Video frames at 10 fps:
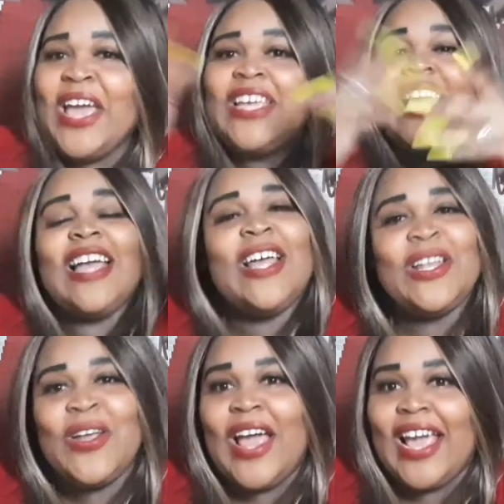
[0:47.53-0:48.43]
y'all
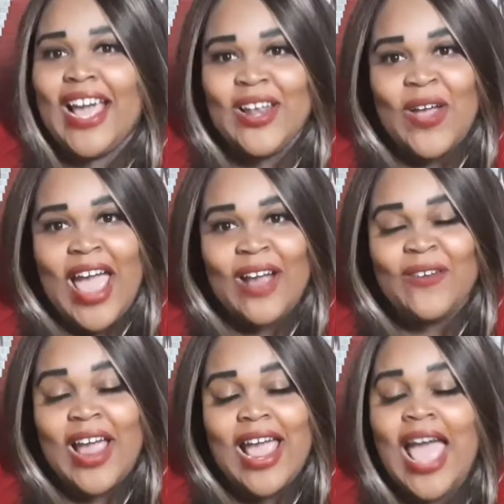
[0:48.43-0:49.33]
know I ain't got no act
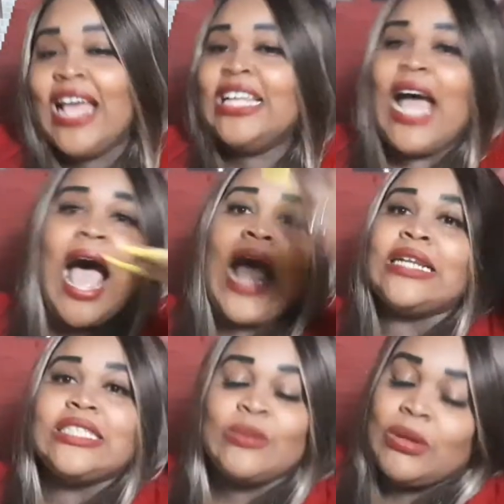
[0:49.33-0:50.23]
right. I
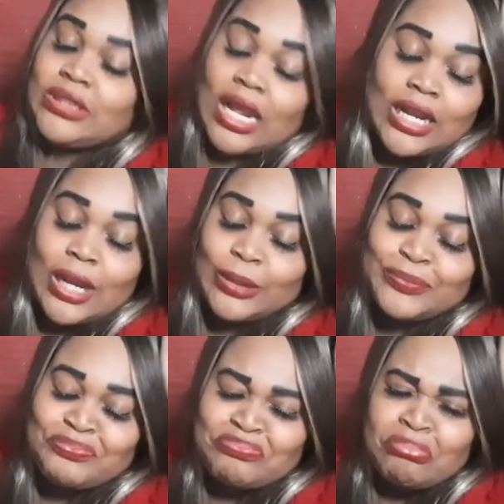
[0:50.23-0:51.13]
just want y'all to know.
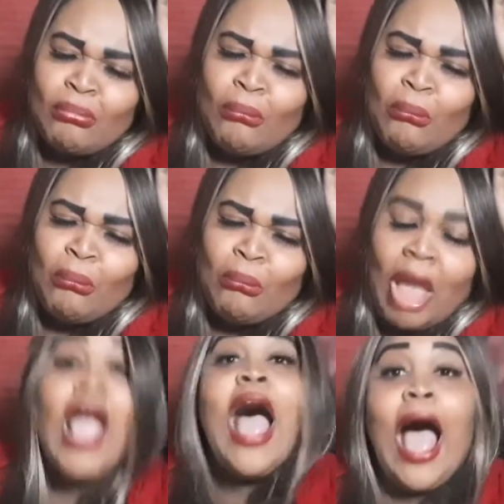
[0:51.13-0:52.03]

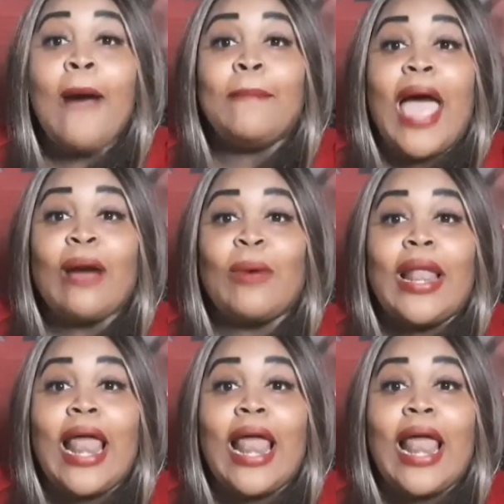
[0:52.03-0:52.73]
I'm back. No,